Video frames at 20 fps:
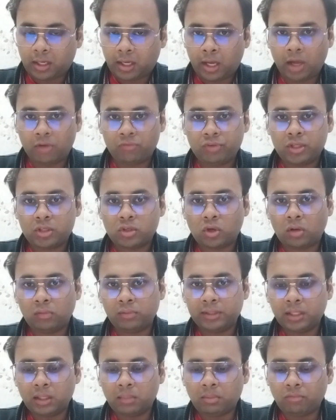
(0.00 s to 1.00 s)
Have we
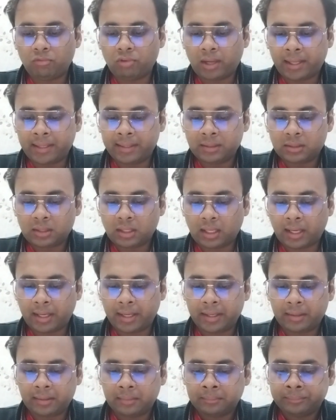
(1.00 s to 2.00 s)
solved the above lines?
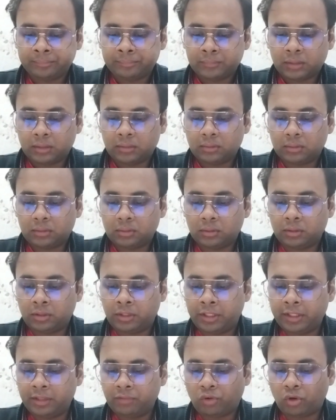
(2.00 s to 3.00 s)
Like
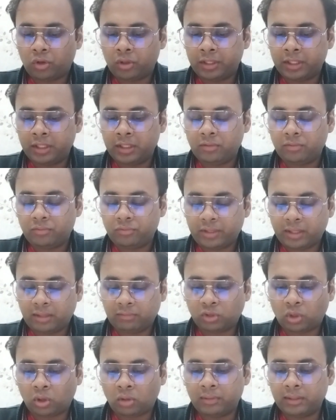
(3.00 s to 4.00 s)
for D, we
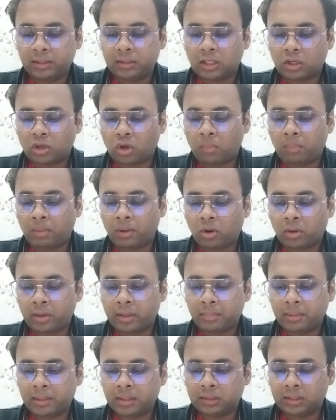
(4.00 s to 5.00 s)
have solved it. The copper
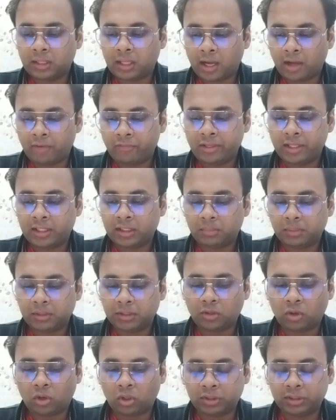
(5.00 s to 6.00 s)
ornament is the heaviest
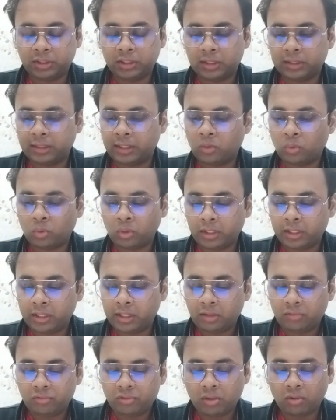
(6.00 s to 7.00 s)
but costlier than only
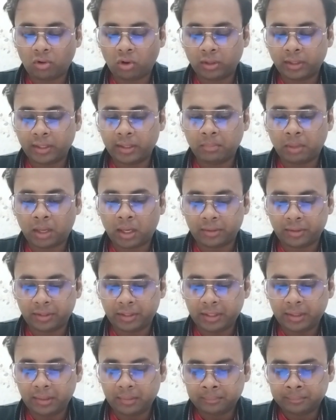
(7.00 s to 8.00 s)
E. We have already marked
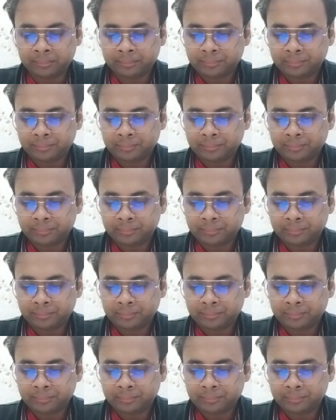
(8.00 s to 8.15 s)
B.